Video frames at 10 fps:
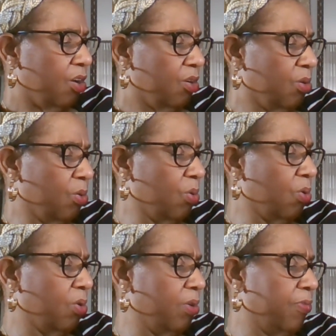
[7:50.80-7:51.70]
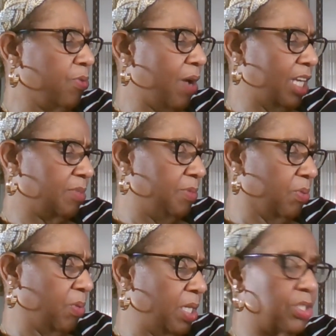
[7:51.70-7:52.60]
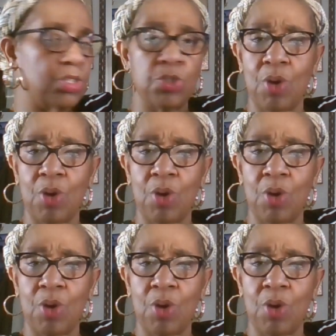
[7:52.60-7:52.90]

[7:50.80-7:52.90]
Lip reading: girl, if you ask me to read it to you,